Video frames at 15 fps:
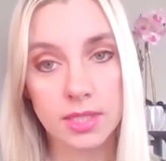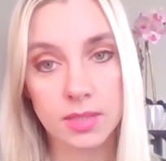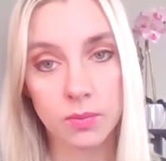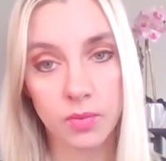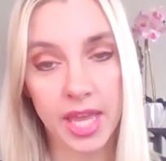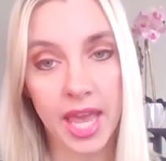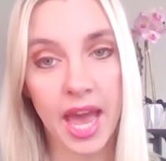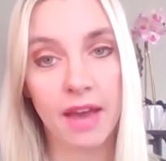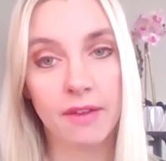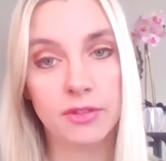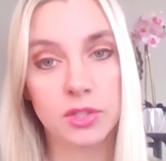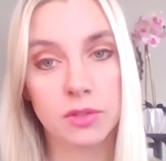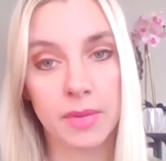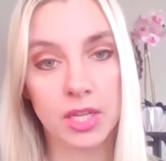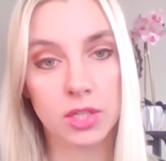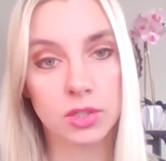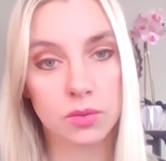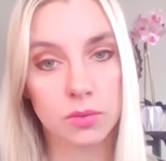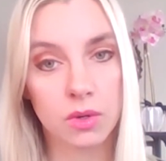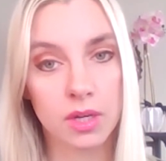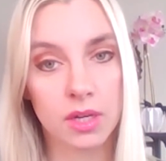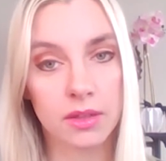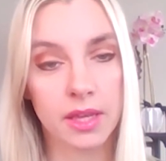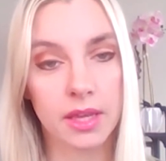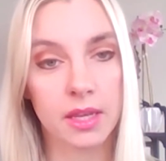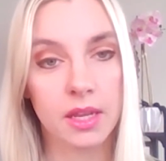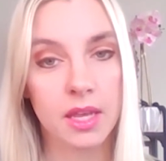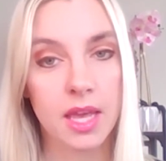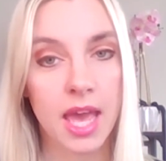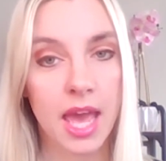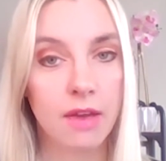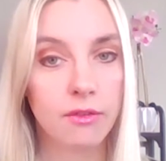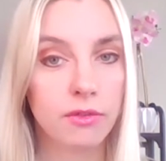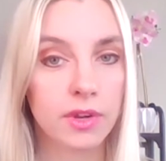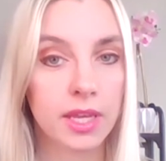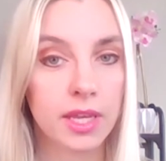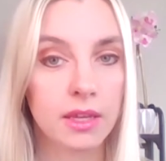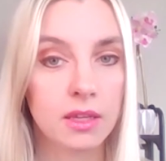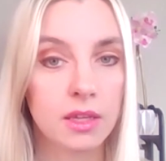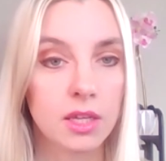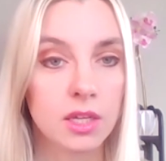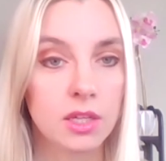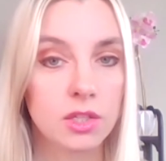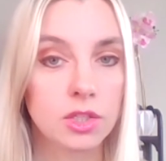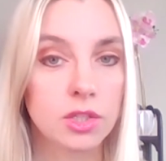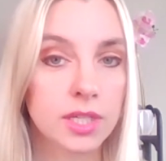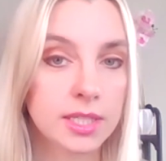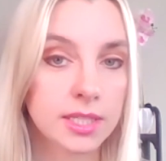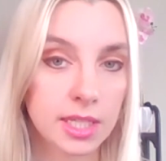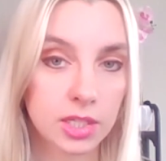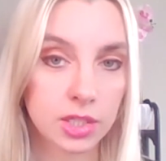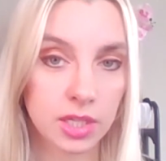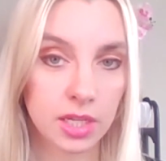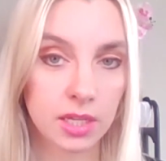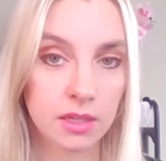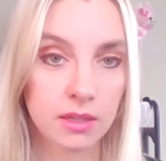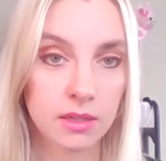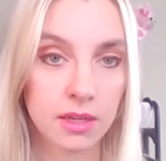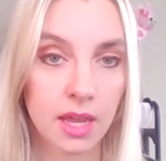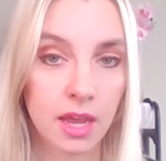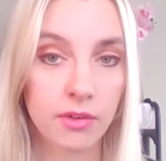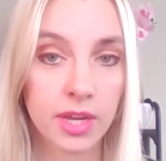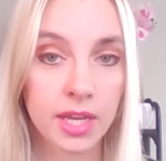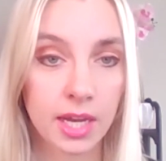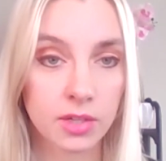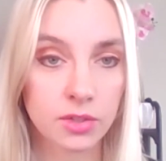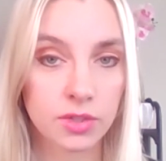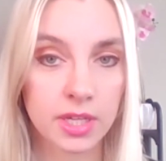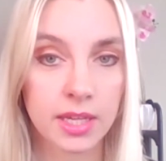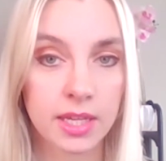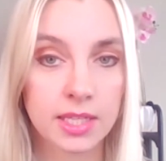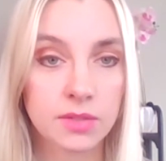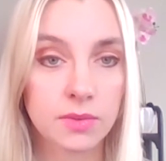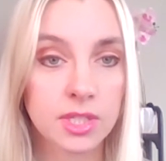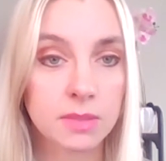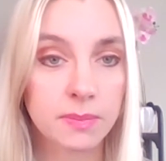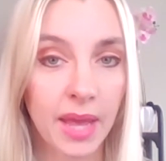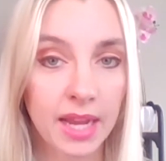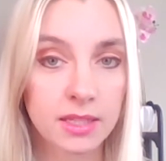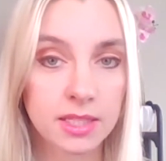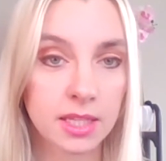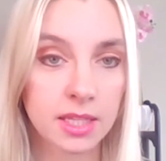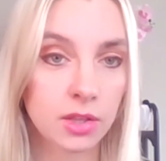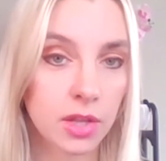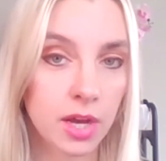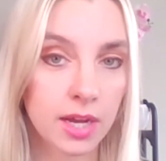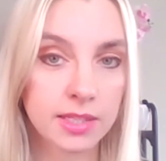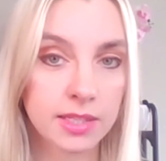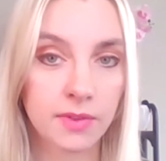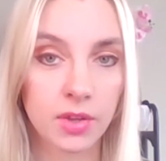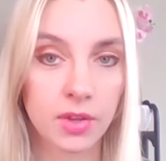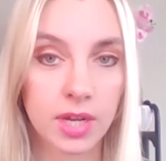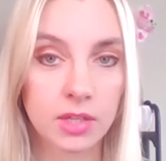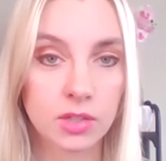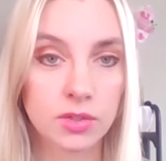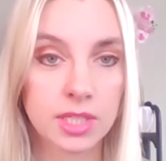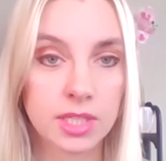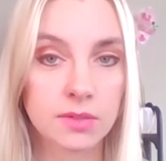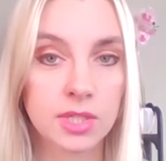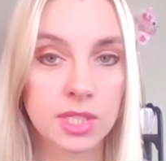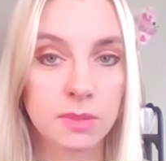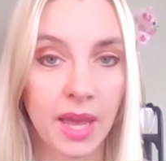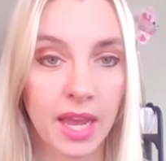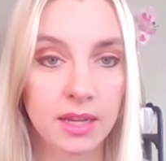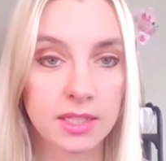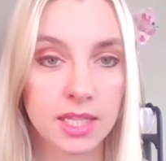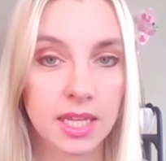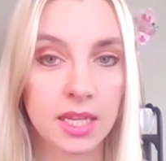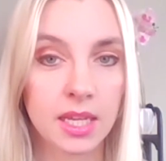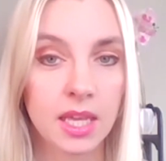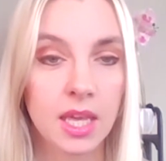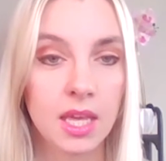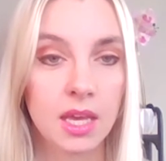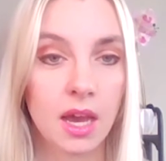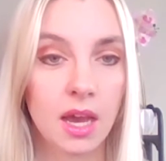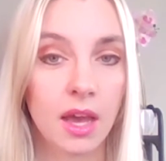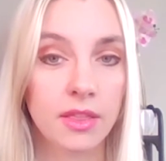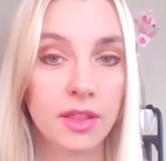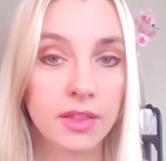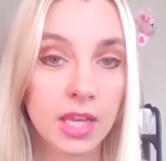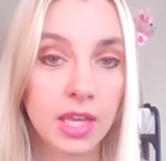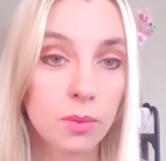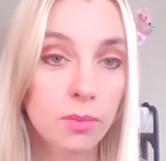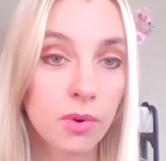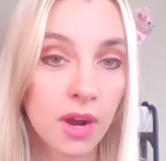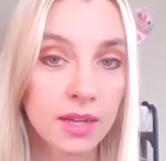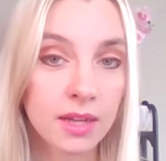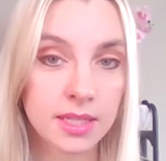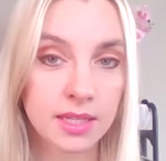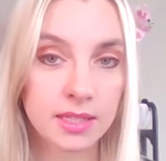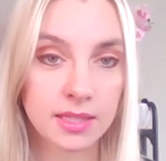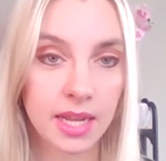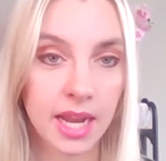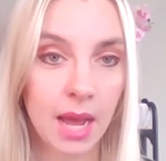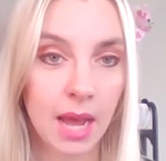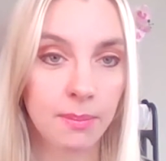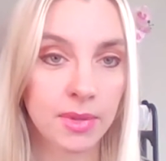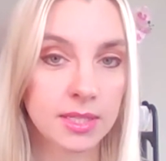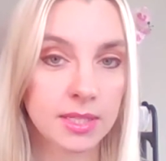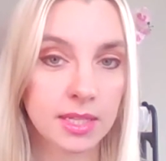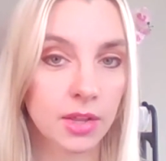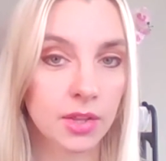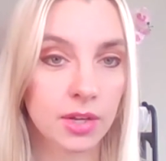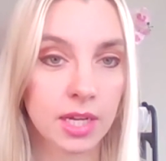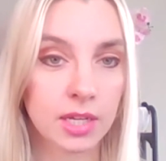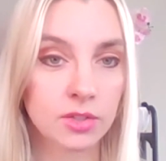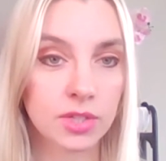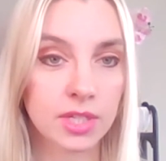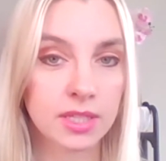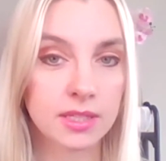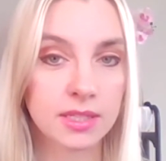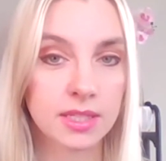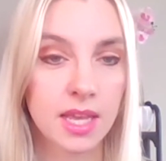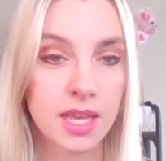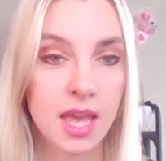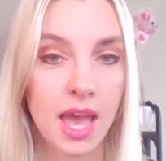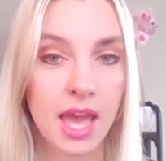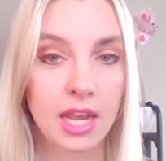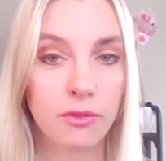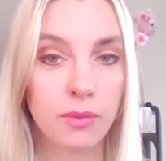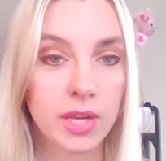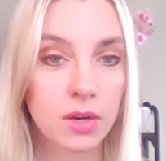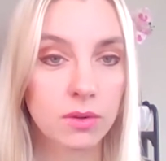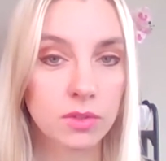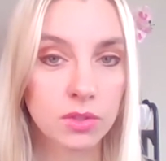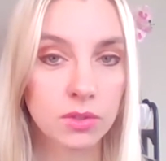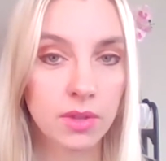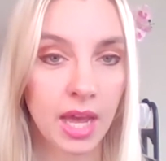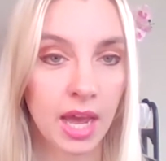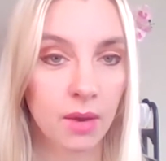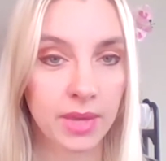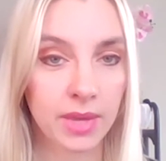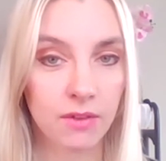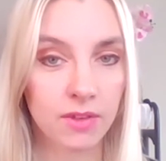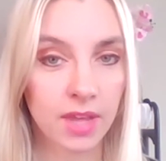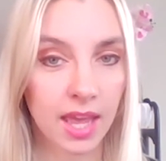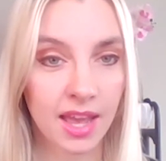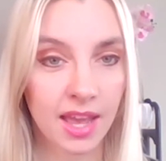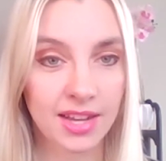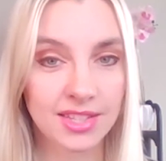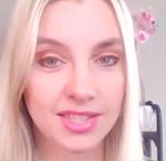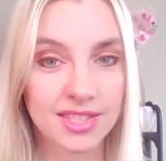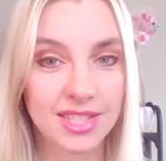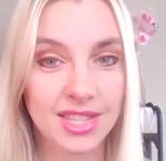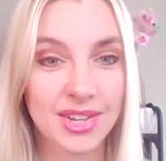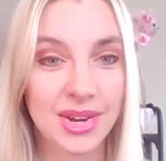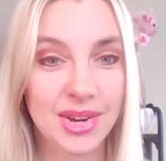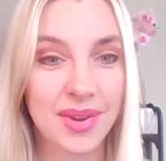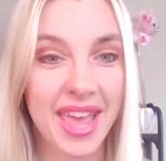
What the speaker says: we have to make sure that every jurisdiction, every country is respecting the laws of other countries, respecting the legal process that happens in other countries. And if we don't do that, we have chaos. You know, we